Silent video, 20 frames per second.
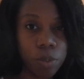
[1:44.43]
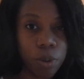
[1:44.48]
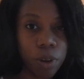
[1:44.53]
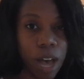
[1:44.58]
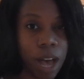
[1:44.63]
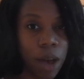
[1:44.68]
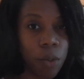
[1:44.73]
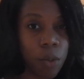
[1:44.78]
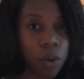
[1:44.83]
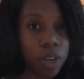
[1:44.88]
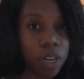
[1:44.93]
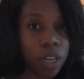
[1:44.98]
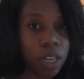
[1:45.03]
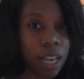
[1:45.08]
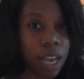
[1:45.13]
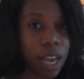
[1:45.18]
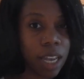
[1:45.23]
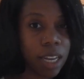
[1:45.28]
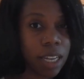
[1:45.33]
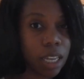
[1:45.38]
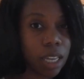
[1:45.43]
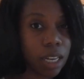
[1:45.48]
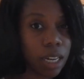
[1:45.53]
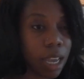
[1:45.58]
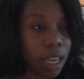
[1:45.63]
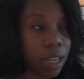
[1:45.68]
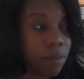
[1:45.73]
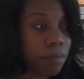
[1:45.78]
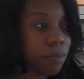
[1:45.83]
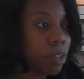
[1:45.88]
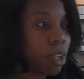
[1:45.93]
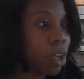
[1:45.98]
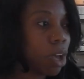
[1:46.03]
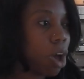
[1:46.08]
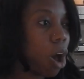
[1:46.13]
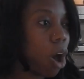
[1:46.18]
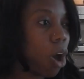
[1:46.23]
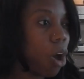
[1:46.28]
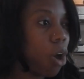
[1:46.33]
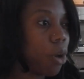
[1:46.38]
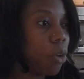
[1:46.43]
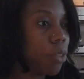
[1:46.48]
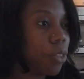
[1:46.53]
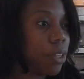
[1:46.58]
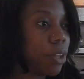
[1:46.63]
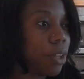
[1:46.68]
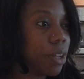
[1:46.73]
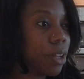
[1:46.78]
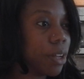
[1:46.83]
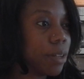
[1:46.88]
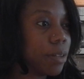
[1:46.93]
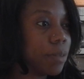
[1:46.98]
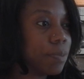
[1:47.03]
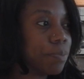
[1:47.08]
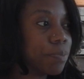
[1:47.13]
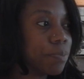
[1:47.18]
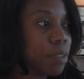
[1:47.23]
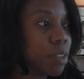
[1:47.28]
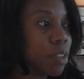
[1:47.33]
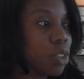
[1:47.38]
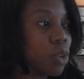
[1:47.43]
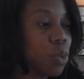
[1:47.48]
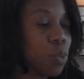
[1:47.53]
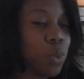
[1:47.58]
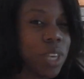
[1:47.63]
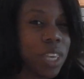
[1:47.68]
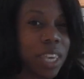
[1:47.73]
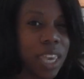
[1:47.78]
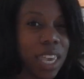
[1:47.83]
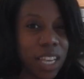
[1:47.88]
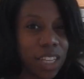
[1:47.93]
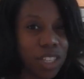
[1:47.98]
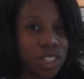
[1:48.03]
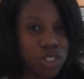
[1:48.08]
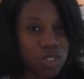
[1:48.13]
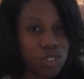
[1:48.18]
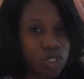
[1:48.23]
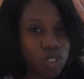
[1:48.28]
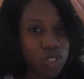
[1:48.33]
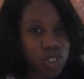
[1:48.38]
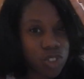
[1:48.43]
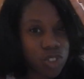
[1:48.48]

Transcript: But I wanna kinda get like all the, the weekend